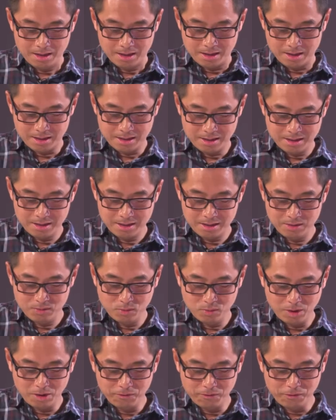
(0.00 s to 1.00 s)
Uh,
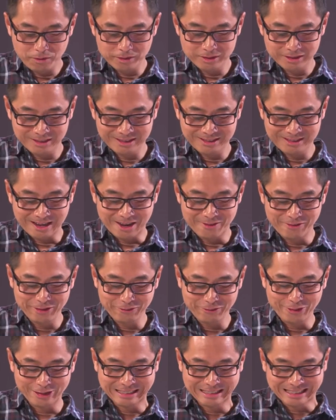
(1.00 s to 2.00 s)
well, for, I
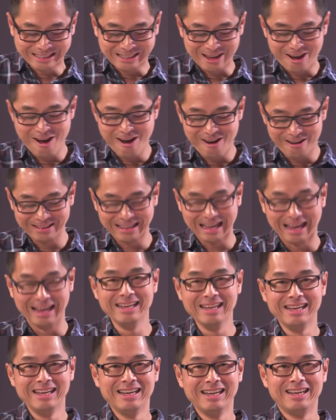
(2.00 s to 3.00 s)
think for a start
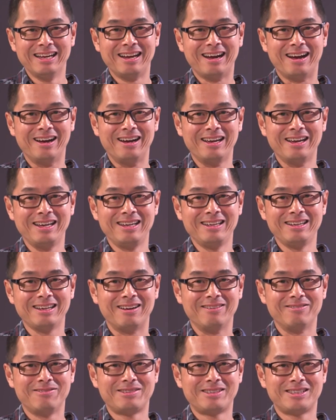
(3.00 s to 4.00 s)
that I,
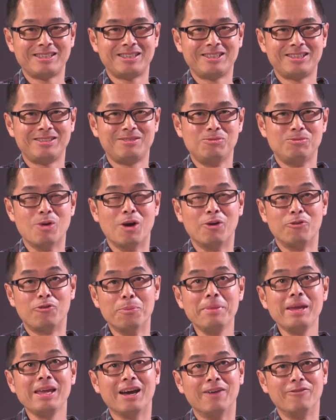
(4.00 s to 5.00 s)
I was, well, for
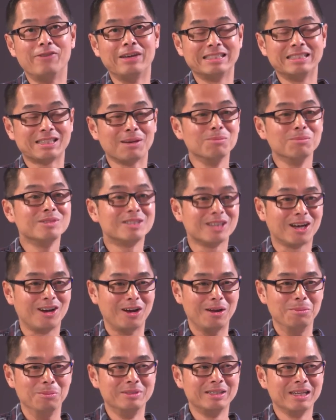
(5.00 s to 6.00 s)
me, I think
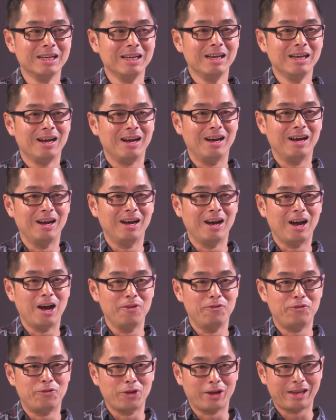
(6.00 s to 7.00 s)
sometimes uh, I
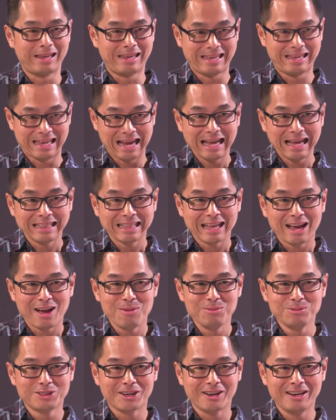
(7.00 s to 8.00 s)
forget that
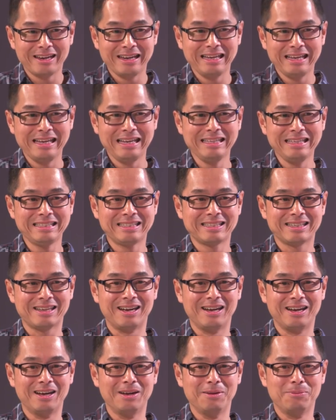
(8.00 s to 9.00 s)
I'm Chinese.
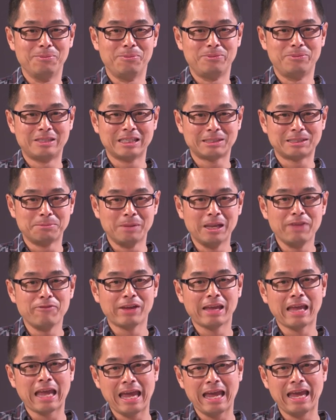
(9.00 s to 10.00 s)
Uh, just
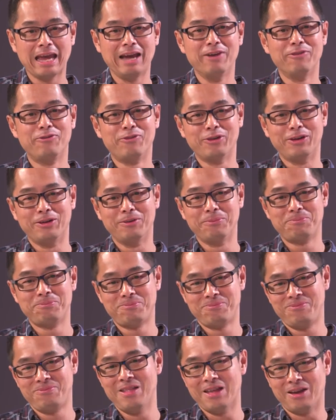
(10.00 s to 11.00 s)
living here for the
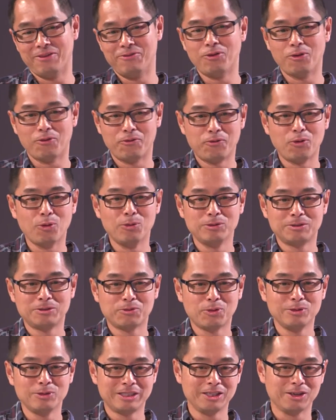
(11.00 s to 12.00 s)
you know, for
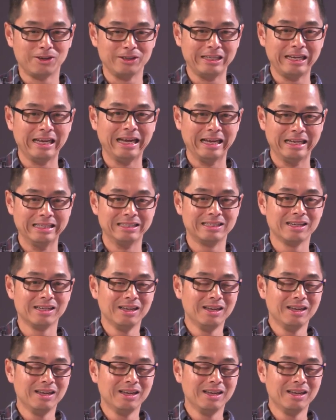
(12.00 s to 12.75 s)
40 odd years,